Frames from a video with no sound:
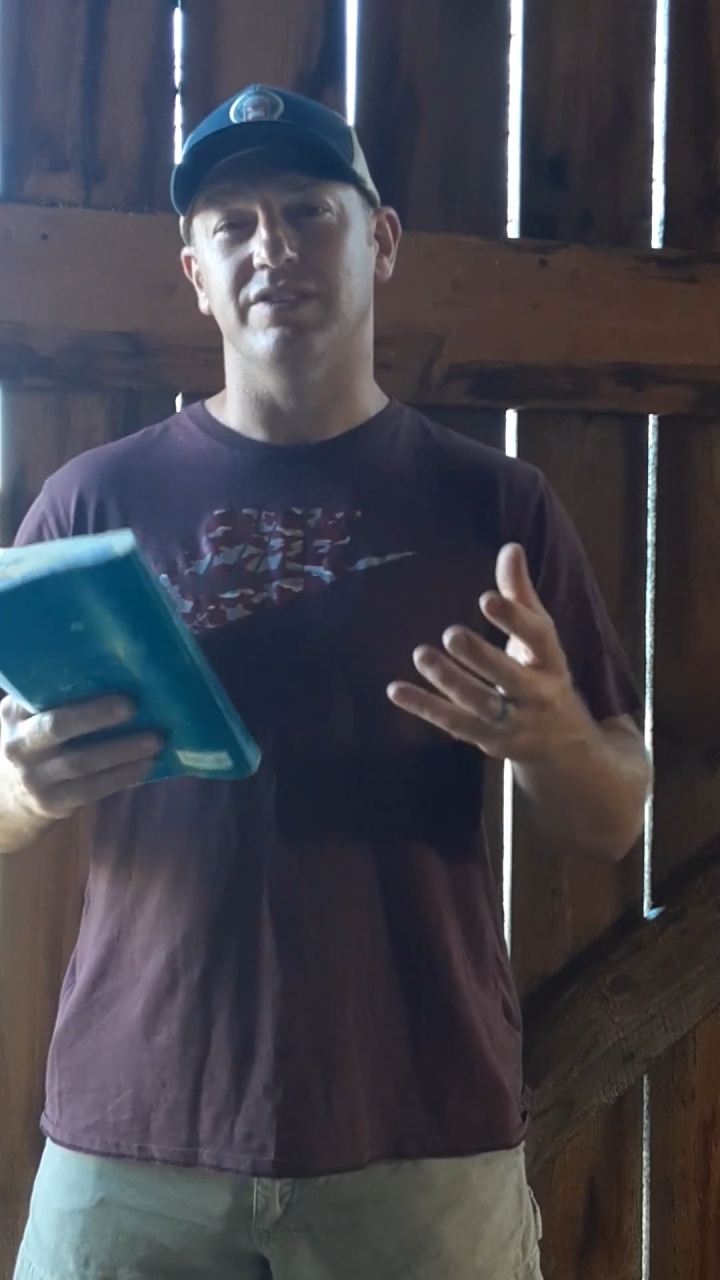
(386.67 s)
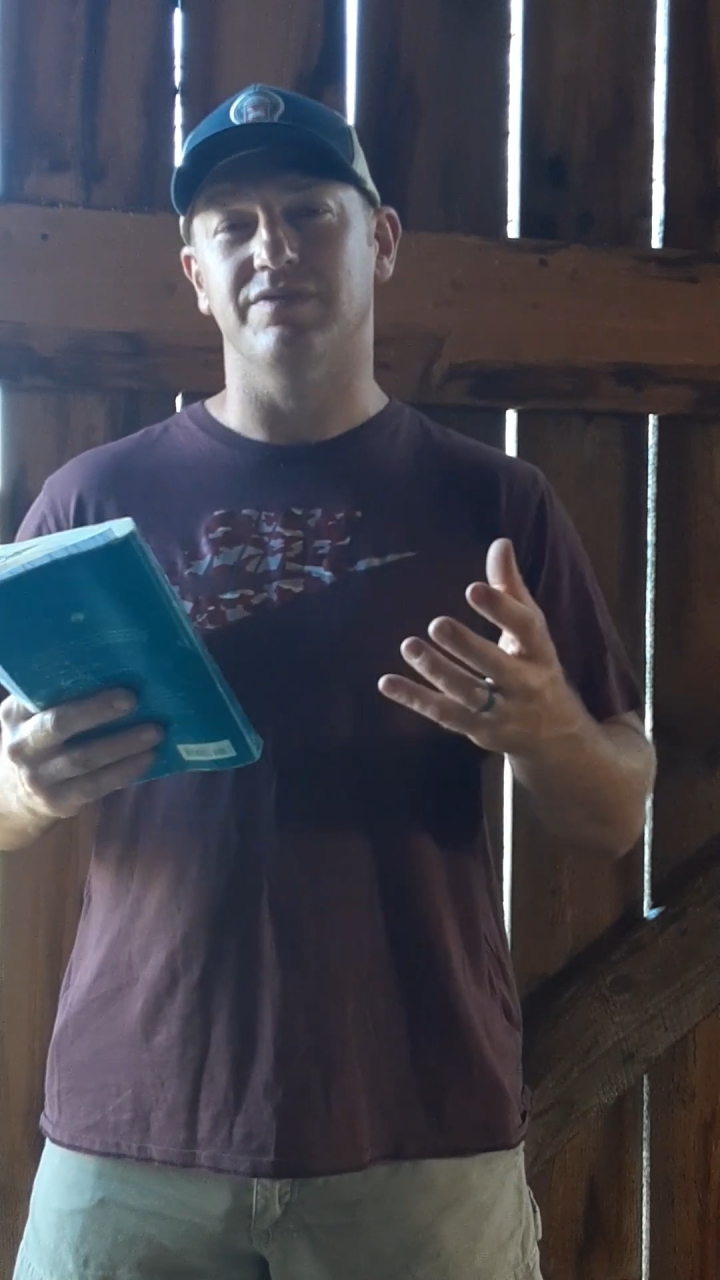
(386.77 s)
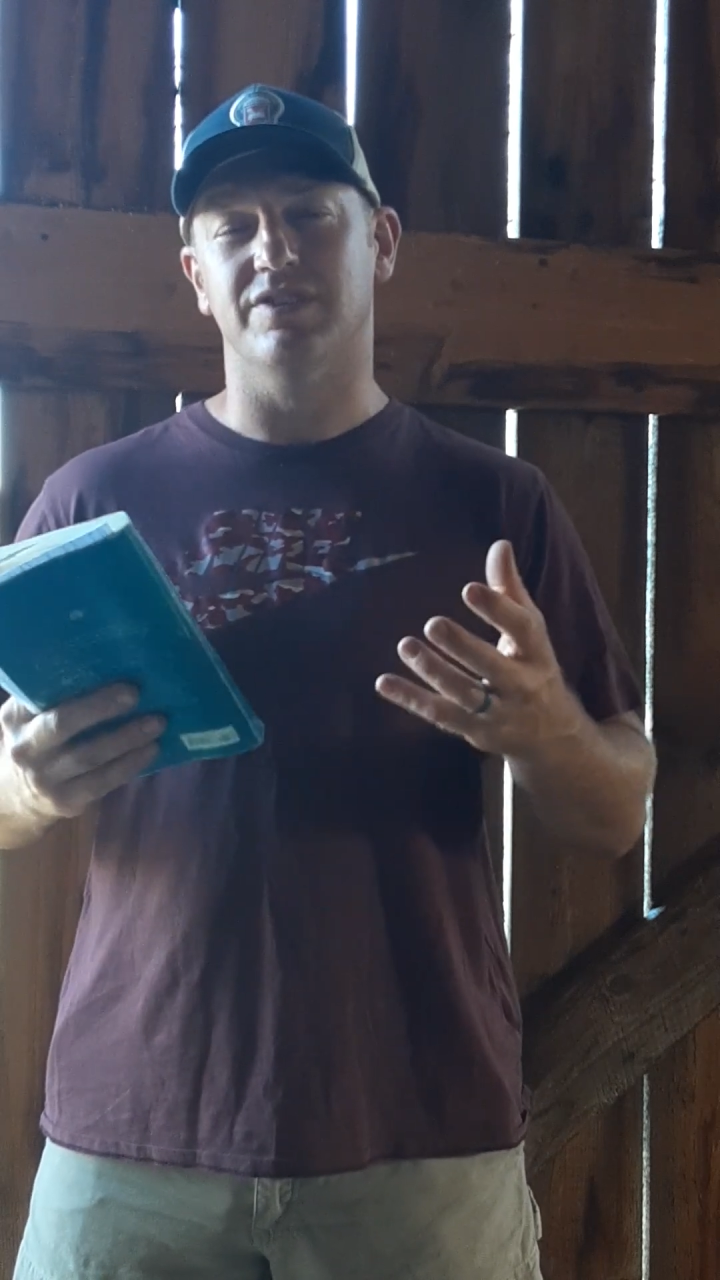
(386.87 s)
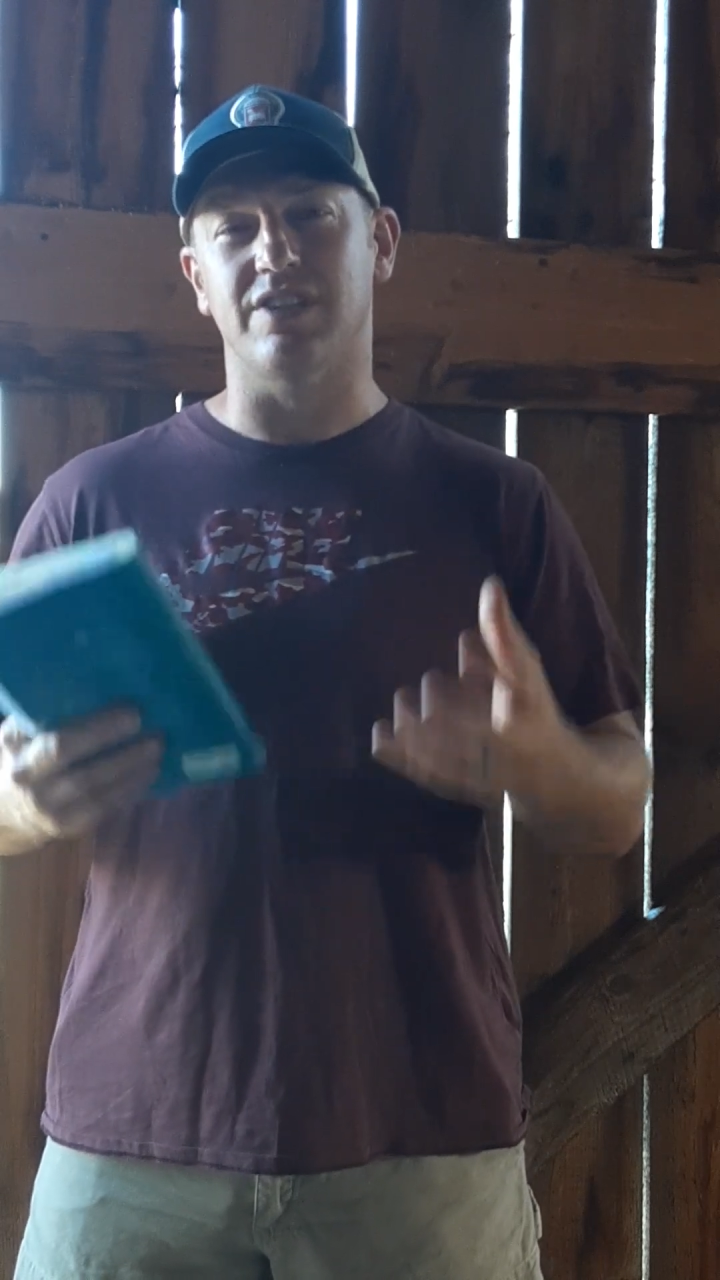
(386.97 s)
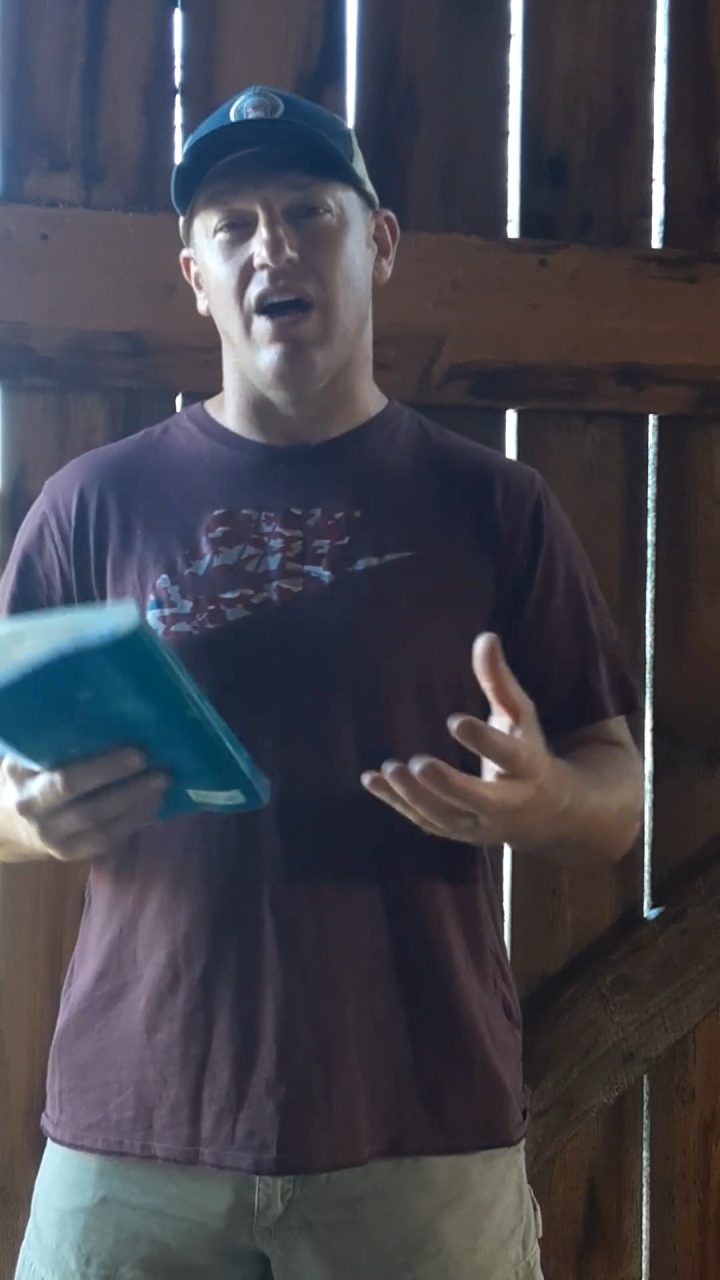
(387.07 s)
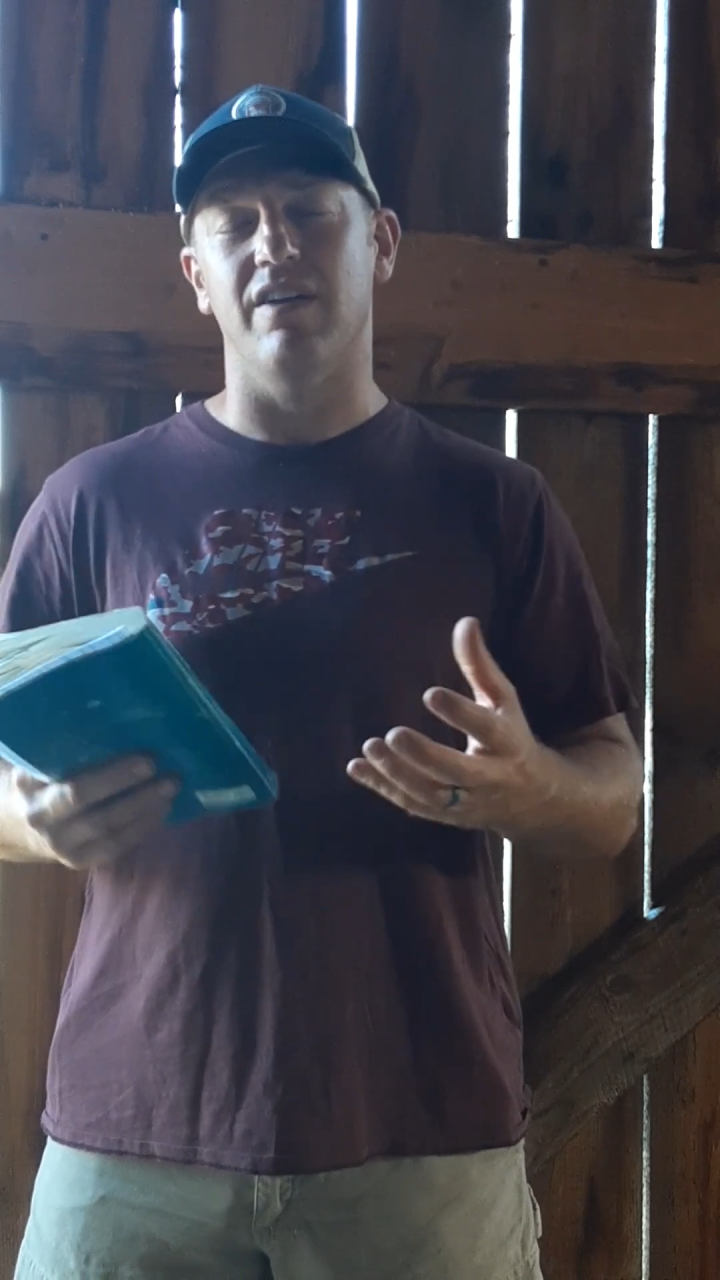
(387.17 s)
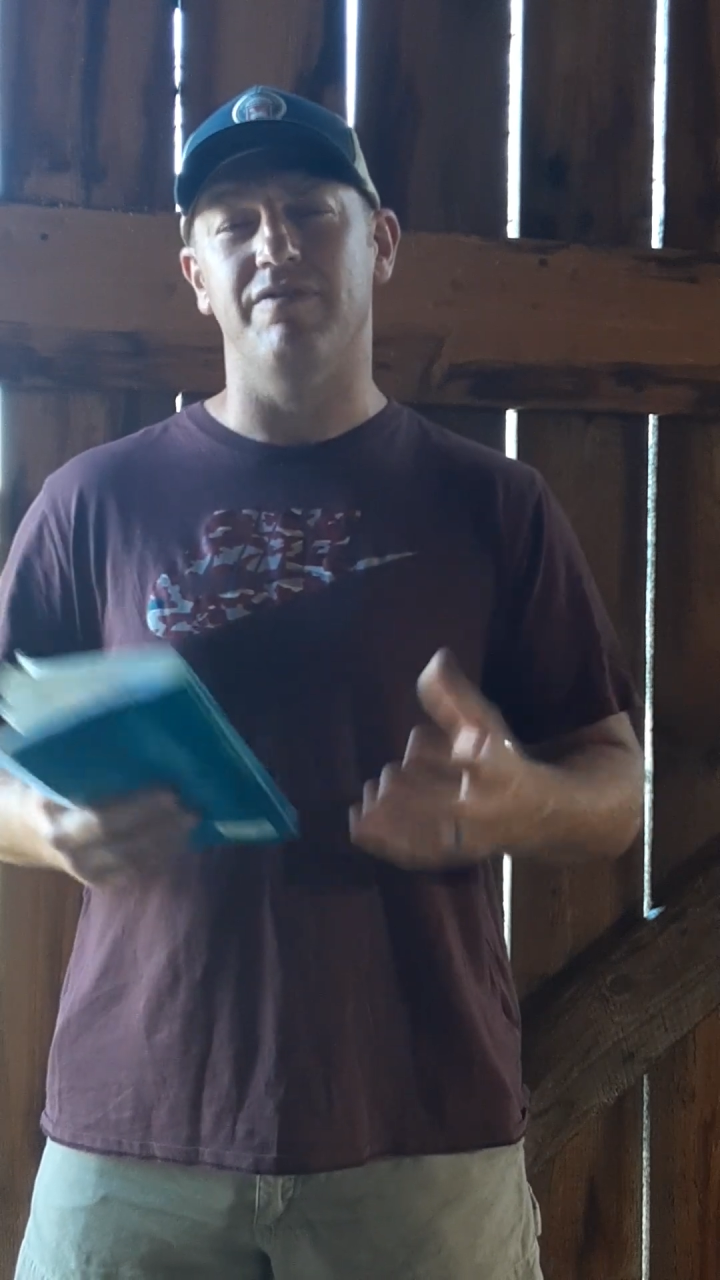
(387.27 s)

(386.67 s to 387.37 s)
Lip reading: solid